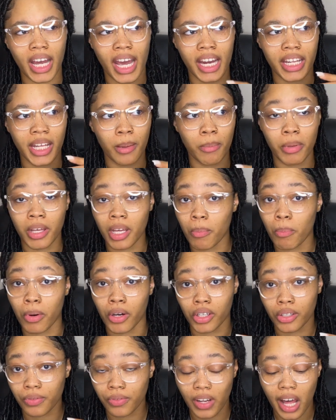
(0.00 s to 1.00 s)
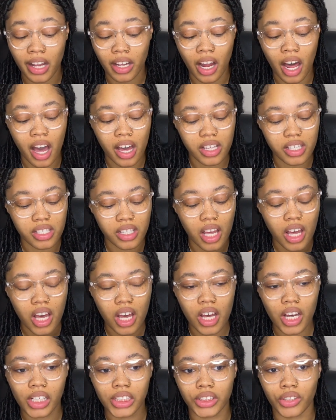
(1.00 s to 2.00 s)
I did big butterfly locks.
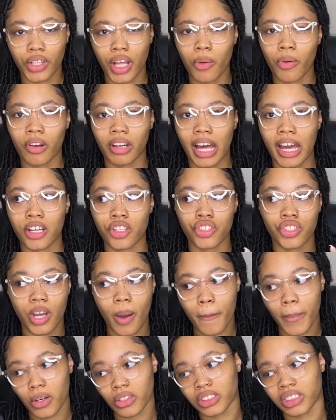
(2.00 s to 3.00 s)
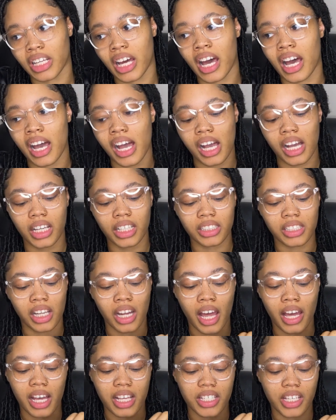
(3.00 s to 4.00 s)
So they were like jumbo size, and
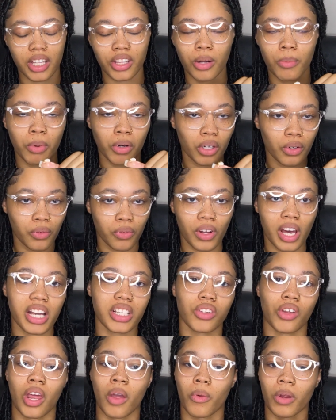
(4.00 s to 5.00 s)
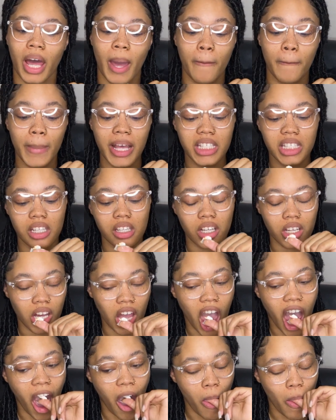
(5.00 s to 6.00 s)
like I said, they're butterfly, so they were like messy looking.